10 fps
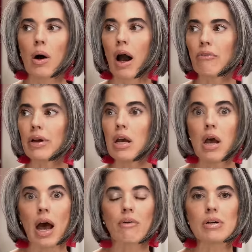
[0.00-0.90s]
Well, every,
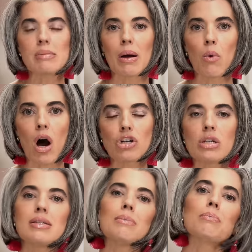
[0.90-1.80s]
every time I wash,
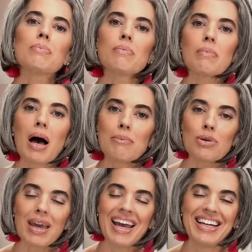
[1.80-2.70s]
I said, mom,
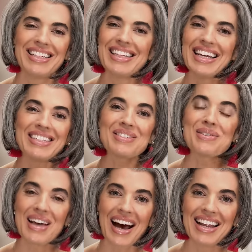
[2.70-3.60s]
you can't, can't
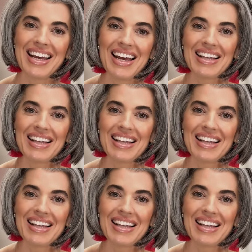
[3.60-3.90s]
do that.